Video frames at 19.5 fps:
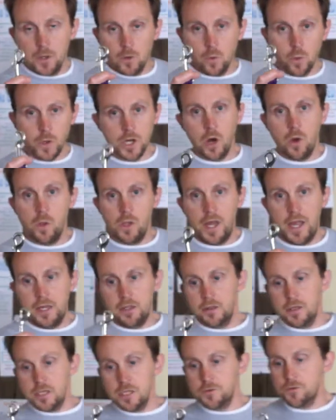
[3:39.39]
We don't
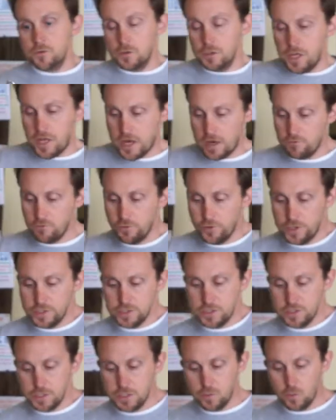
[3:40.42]
like these for a lot of reasons.